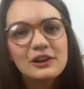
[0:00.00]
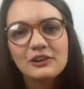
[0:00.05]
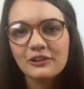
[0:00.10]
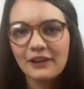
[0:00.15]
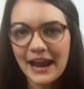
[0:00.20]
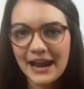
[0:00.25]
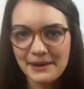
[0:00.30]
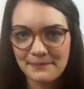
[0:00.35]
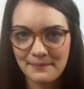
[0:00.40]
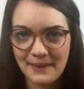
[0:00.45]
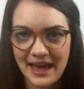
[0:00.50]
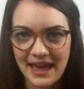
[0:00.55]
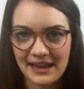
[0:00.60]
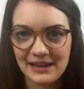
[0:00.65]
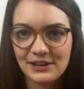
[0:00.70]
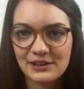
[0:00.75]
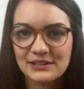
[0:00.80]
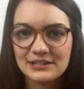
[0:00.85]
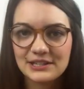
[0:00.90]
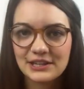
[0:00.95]
Grandma
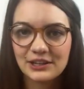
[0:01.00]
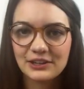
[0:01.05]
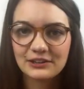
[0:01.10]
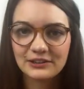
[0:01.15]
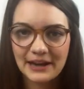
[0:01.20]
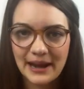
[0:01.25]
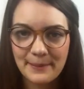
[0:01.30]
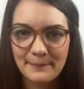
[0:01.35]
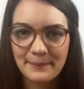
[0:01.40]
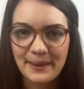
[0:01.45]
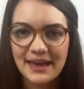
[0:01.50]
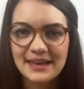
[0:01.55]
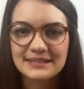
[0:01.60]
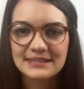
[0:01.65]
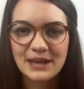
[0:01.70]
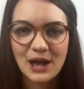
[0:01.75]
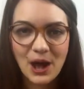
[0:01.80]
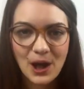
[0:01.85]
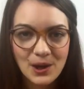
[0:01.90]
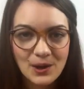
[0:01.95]
looked at
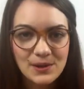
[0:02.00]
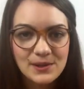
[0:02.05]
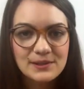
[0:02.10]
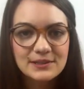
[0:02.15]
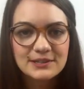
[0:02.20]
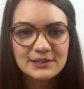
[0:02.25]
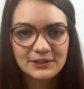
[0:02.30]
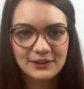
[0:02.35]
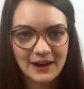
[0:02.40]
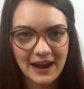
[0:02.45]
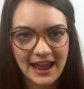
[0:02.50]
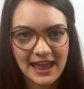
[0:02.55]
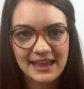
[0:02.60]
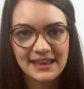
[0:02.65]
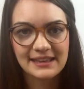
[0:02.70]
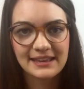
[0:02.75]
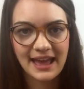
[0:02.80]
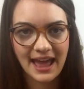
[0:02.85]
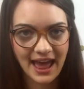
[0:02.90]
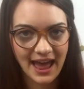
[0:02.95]
Grandpa's old
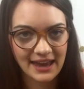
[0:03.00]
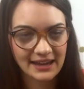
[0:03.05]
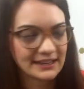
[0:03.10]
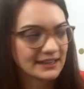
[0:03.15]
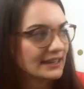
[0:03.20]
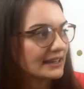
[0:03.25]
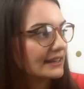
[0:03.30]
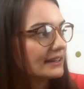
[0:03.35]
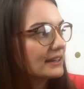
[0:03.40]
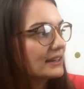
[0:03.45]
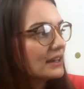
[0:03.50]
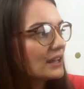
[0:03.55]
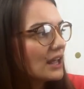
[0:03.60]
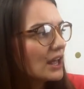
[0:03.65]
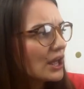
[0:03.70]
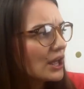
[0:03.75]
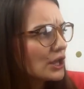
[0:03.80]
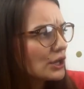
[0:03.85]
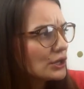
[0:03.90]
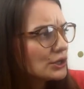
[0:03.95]
grey cardigan.
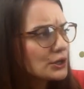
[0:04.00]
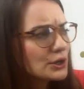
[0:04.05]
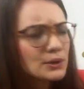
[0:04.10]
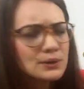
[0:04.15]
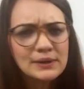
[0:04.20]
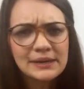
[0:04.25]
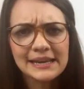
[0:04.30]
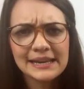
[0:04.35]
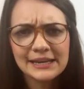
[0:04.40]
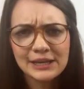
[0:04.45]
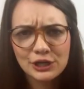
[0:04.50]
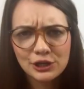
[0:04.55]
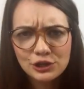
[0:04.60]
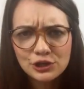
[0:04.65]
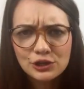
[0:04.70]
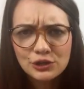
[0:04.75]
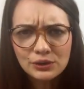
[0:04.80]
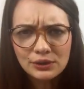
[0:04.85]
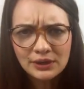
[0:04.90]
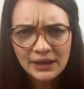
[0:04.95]
"You need a
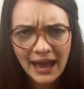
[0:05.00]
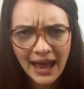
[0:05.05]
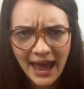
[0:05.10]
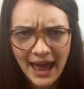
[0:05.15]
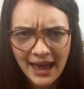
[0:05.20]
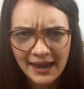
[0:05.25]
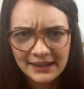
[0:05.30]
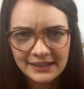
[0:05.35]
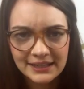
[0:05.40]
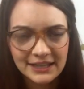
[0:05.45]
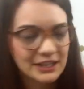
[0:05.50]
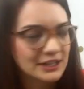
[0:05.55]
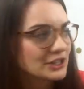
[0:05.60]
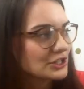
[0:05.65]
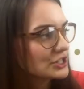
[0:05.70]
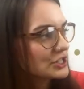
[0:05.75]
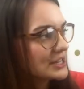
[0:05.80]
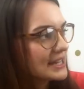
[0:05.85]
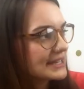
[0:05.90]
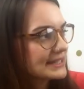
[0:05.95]
new cardigan,"
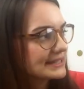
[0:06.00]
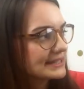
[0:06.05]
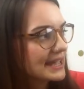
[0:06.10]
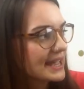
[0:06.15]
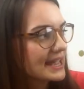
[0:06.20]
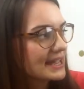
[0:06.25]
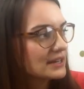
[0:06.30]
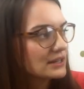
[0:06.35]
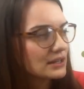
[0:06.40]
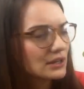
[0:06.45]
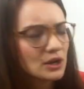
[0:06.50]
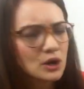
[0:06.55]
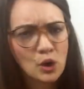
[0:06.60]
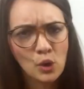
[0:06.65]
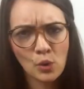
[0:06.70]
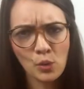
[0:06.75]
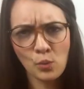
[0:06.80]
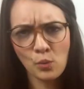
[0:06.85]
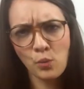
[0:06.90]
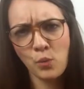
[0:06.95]
she said.
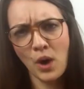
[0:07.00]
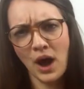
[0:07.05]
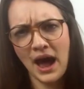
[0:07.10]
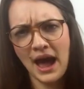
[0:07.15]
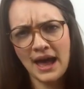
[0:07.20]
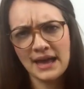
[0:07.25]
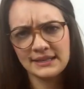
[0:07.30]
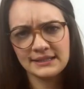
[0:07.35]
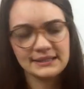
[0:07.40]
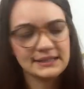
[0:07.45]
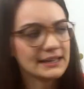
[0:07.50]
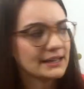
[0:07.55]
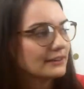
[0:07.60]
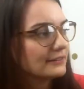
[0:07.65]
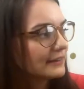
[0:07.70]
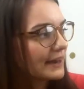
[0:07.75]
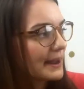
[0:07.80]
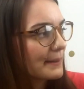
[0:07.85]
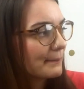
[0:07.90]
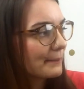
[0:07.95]
"Why," said
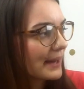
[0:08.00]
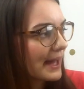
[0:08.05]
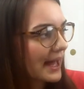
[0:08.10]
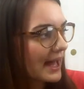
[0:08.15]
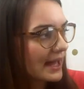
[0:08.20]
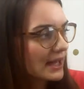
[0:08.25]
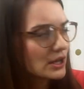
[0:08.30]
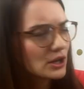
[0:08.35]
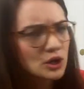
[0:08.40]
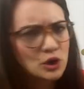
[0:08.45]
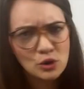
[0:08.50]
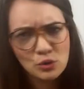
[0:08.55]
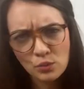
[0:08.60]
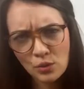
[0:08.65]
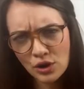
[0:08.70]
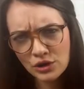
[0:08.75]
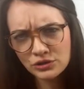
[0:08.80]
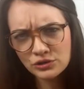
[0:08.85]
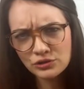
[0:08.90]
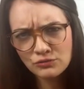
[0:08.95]
Grandpa,
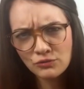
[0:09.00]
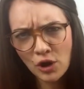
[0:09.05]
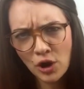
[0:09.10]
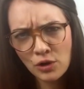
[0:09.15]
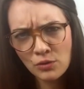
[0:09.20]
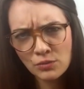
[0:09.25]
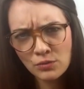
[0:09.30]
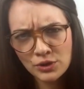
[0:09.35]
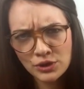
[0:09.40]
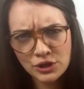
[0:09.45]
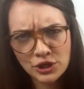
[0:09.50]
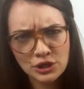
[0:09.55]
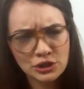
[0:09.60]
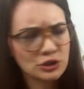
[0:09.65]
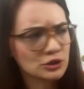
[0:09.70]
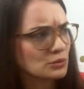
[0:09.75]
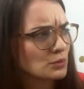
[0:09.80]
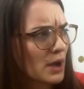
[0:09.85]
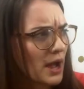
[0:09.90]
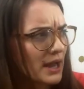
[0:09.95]
"what's wrong with
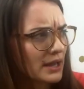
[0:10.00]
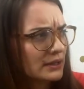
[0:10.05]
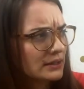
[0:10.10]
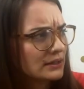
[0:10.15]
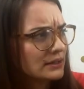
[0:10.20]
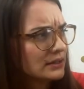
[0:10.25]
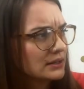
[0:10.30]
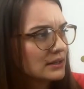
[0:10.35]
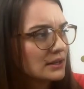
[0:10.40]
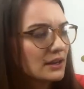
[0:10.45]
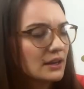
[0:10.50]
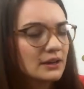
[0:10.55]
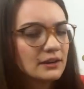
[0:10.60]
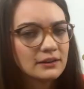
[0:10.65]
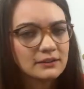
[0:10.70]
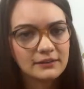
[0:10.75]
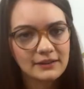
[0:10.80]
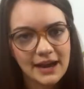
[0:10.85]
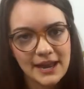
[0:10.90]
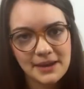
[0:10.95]
this one?"
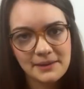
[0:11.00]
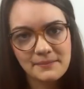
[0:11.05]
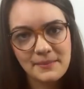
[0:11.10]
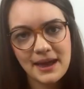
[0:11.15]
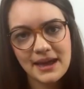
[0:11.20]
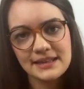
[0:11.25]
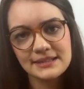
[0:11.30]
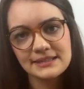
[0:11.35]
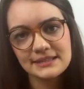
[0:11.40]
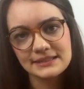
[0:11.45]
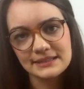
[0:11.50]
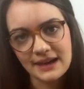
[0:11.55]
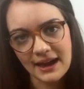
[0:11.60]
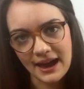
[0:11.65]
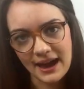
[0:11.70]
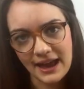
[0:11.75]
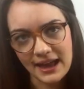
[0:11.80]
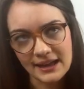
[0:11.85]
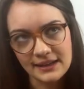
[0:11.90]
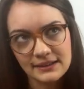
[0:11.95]
Grandma
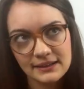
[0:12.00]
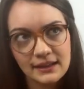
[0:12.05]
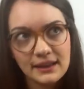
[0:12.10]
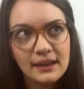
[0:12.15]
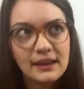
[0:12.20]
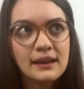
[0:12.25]
sighed.